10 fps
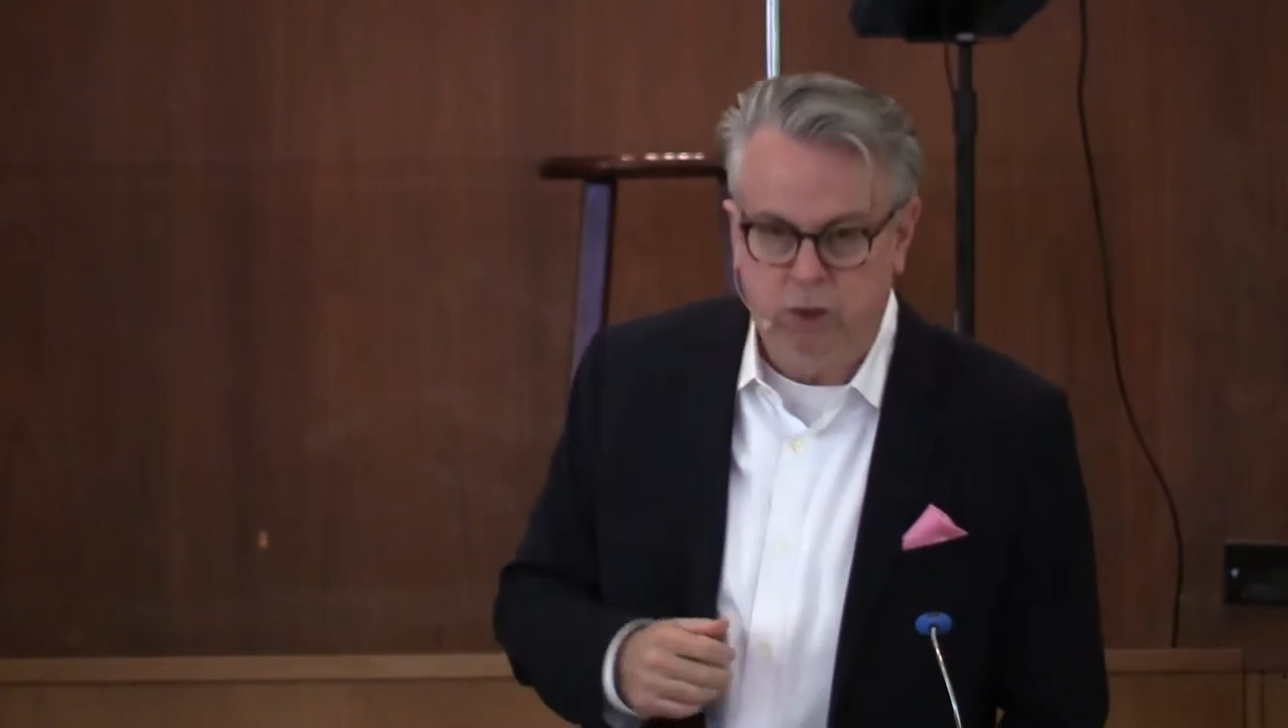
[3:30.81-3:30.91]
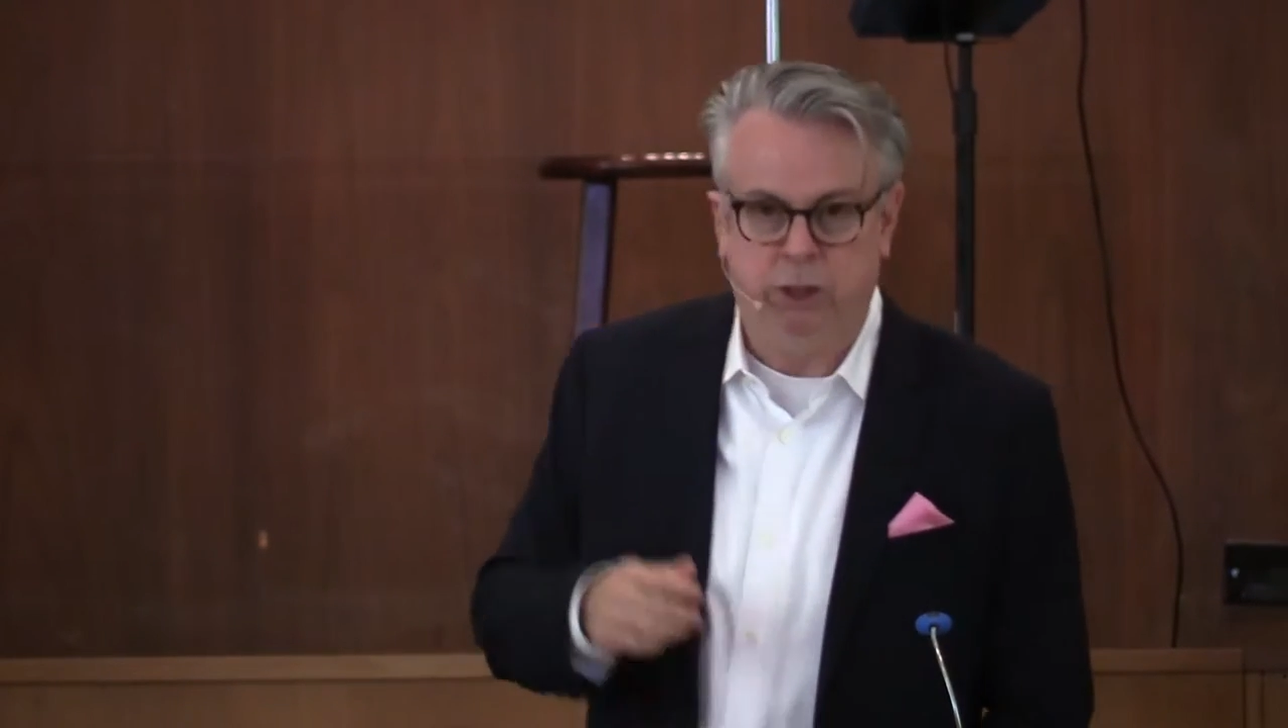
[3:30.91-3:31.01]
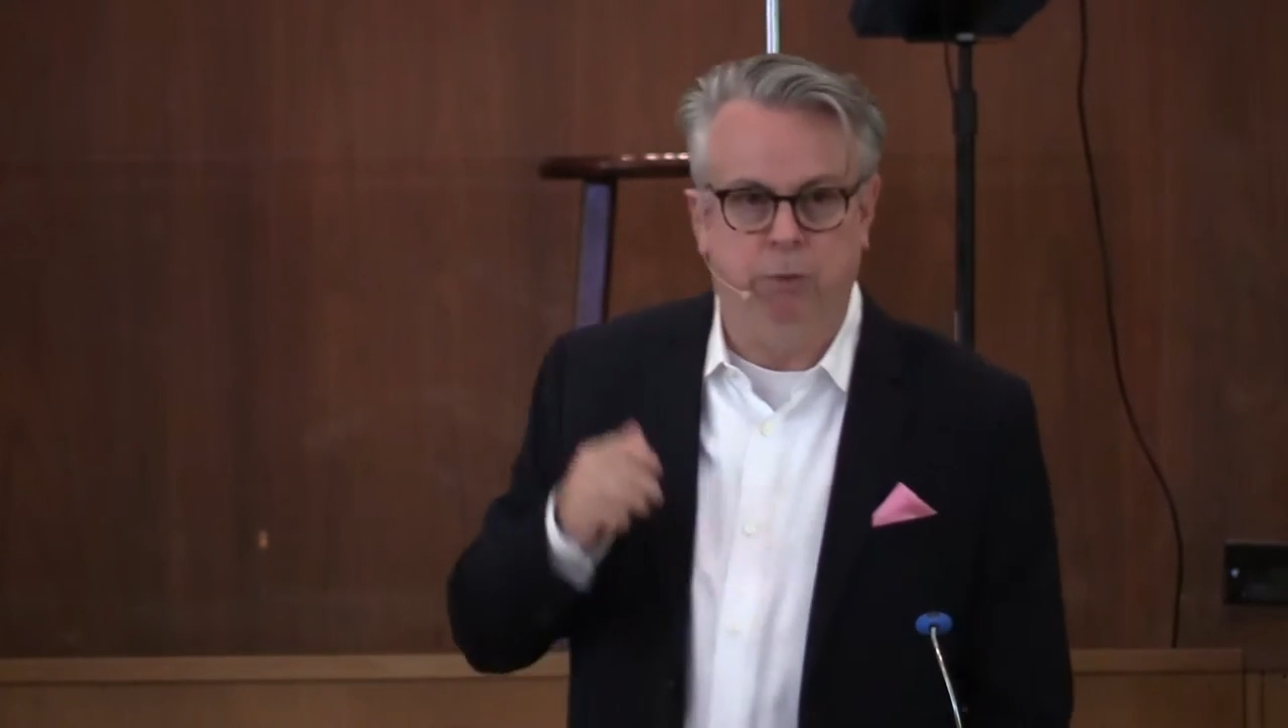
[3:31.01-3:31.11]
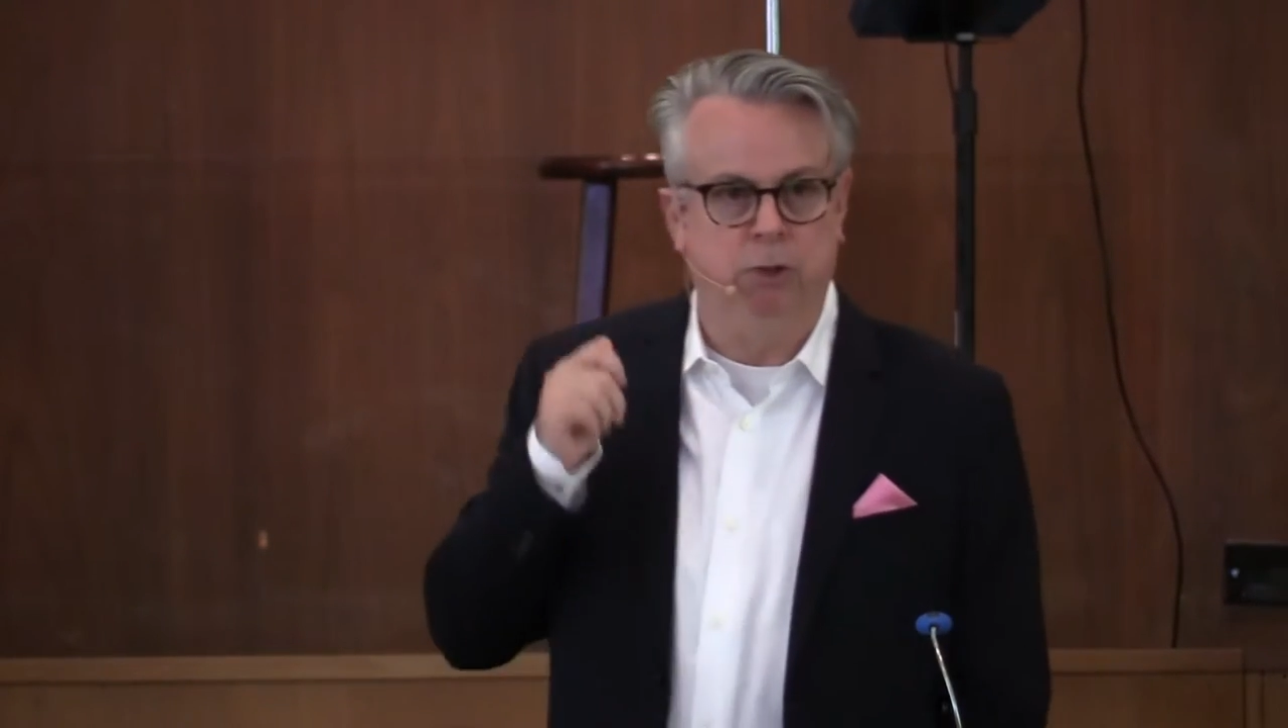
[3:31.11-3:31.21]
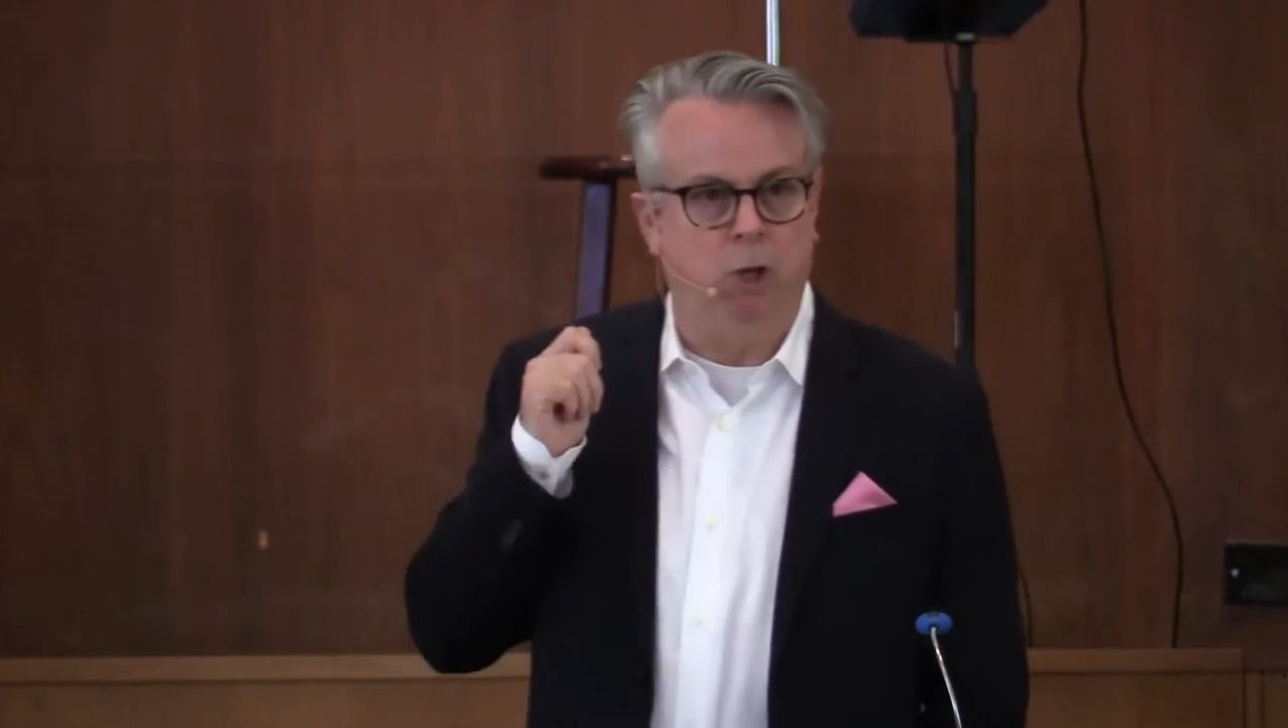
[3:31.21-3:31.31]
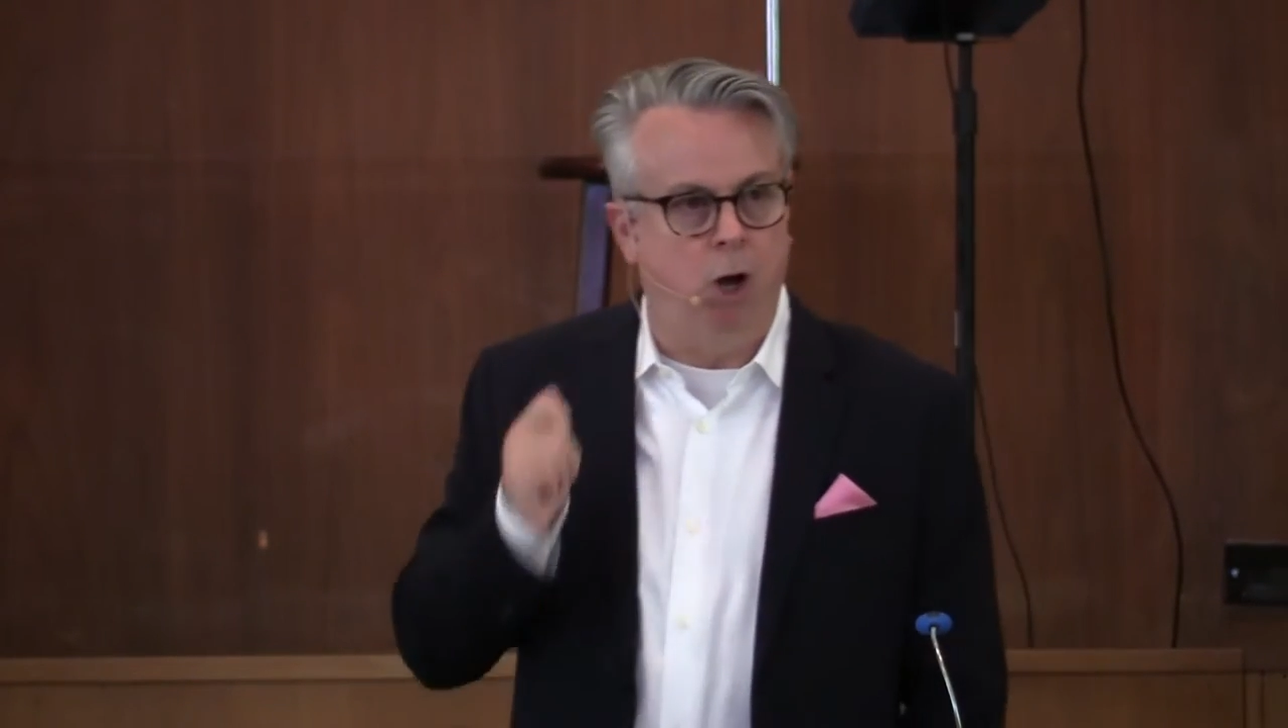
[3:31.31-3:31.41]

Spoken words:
She was